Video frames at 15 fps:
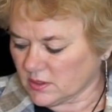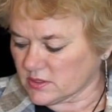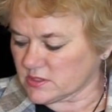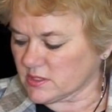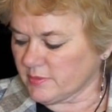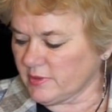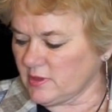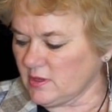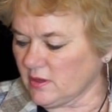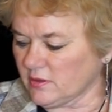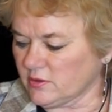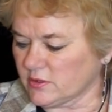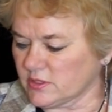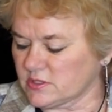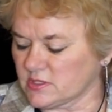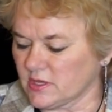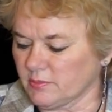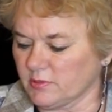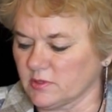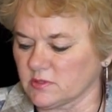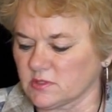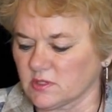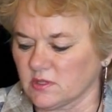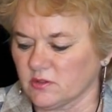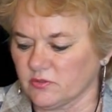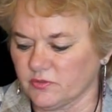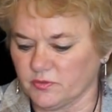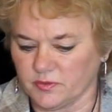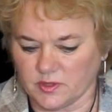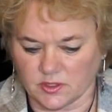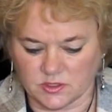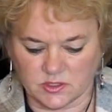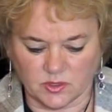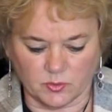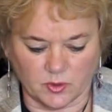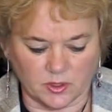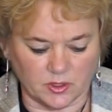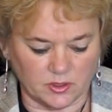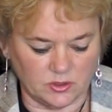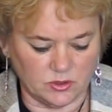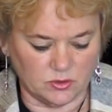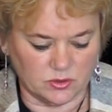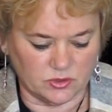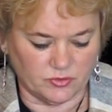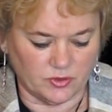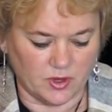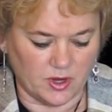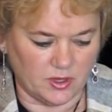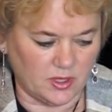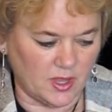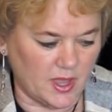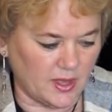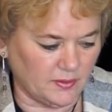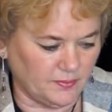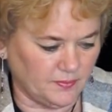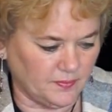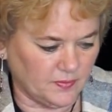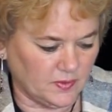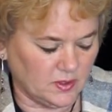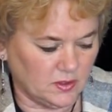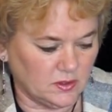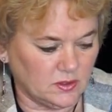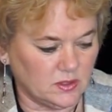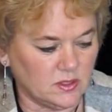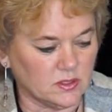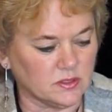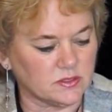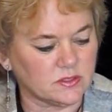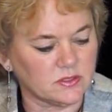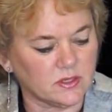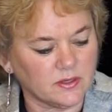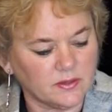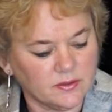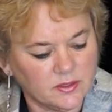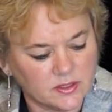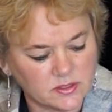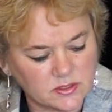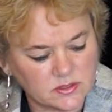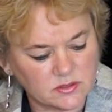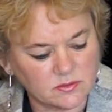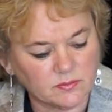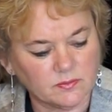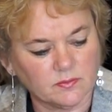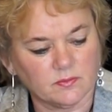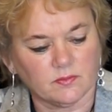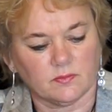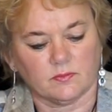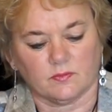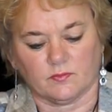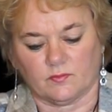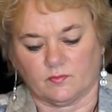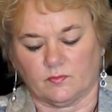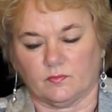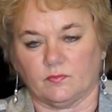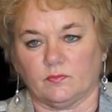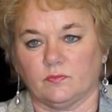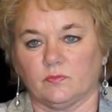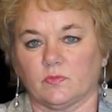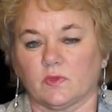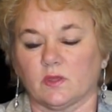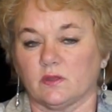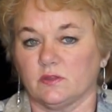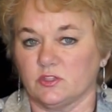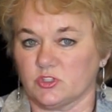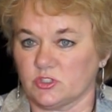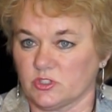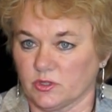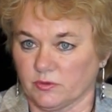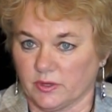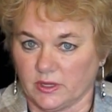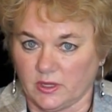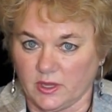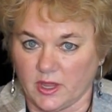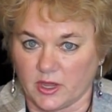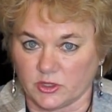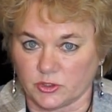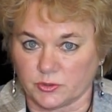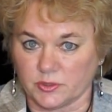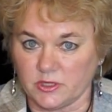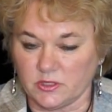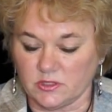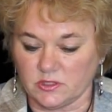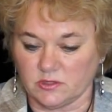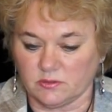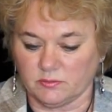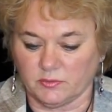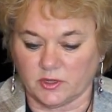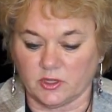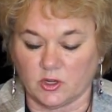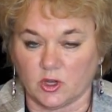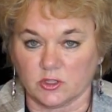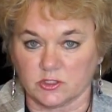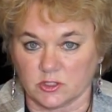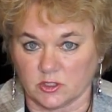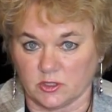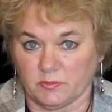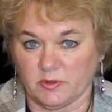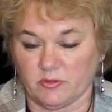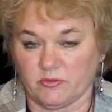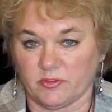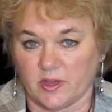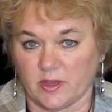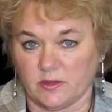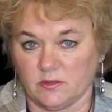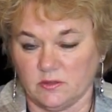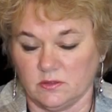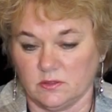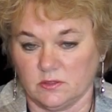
Some of the other examples of things that we're going to use for our cat is this. This is a great cat treat, but it also could be fed